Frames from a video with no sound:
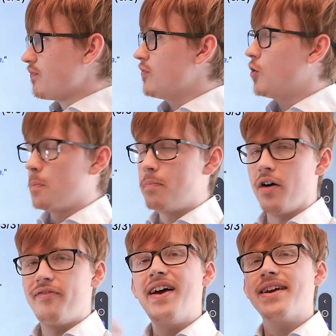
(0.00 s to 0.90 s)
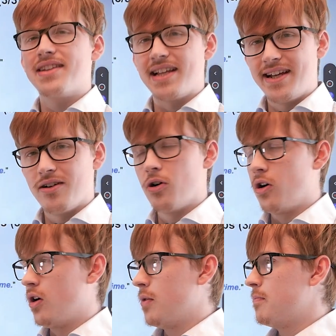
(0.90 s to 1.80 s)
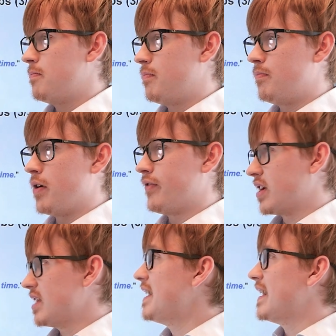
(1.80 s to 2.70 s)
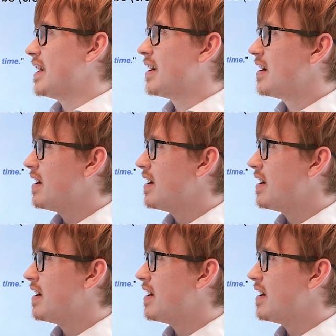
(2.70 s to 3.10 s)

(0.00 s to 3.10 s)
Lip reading: Not perfectly or perfectly.